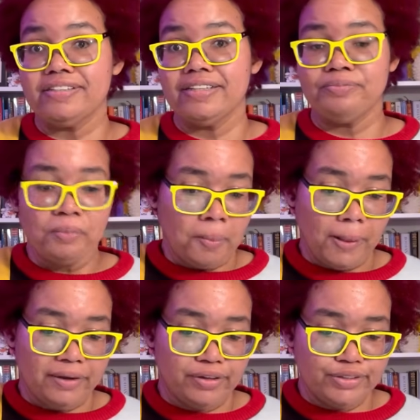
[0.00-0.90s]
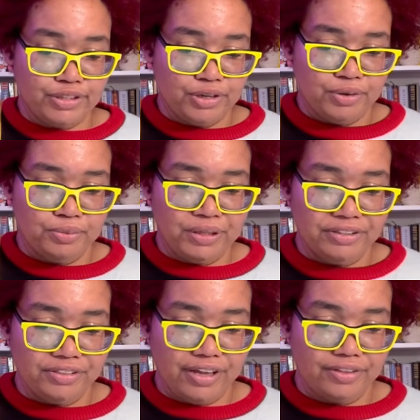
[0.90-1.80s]
And I also want to
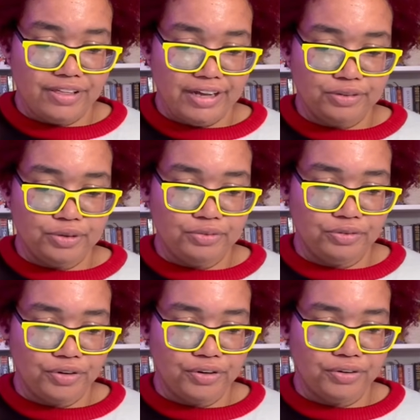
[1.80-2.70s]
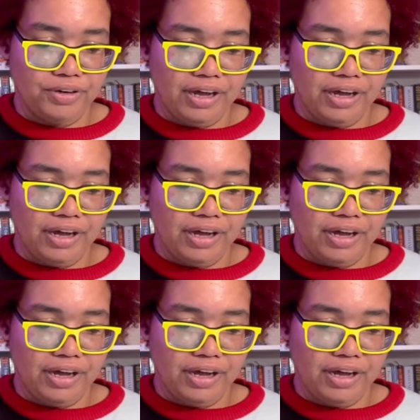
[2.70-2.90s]
thank that group for